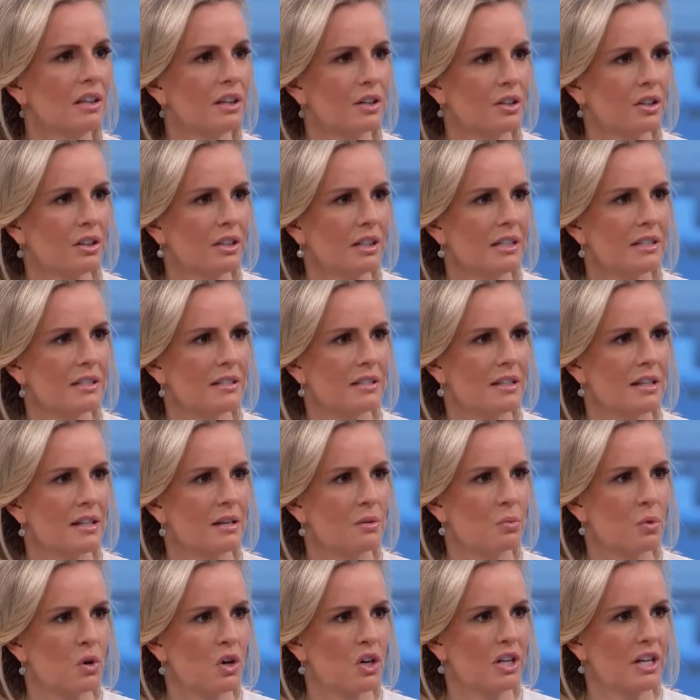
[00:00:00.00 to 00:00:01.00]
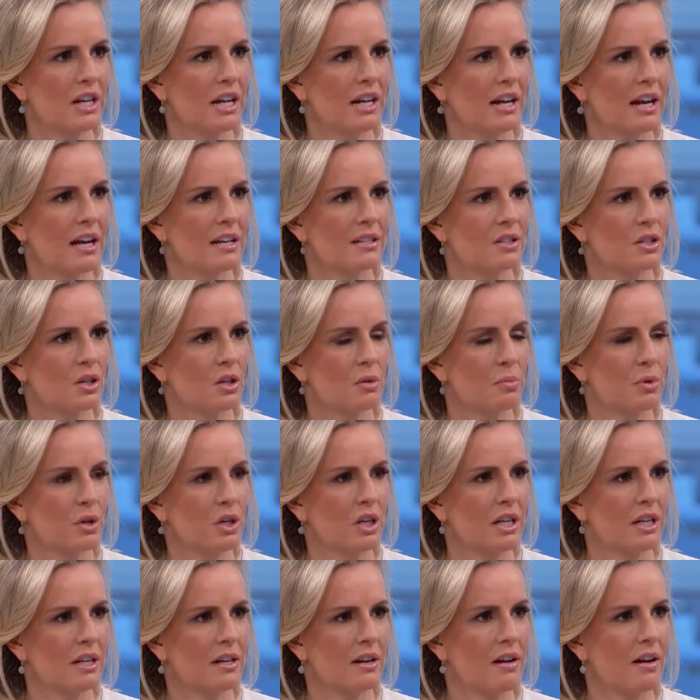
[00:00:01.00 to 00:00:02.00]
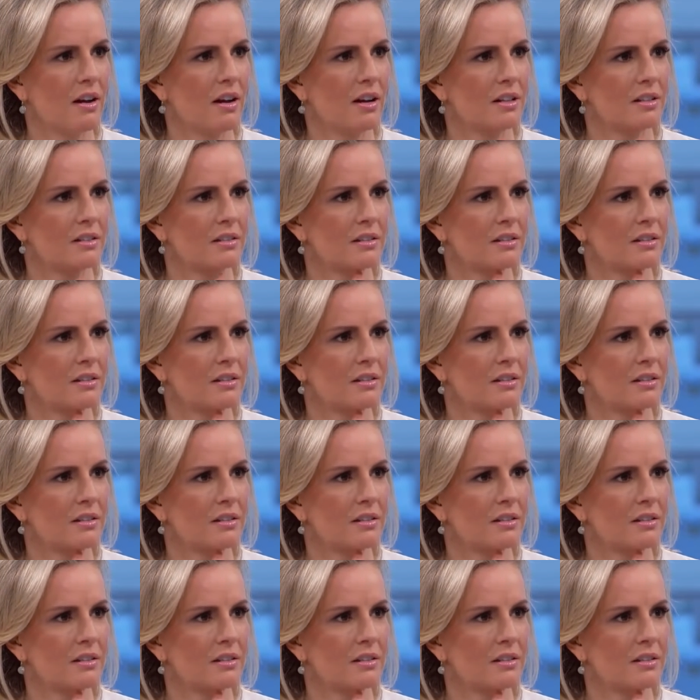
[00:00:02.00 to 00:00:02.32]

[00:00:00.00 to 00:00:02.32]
literally see it working as you're yeah, putting it on.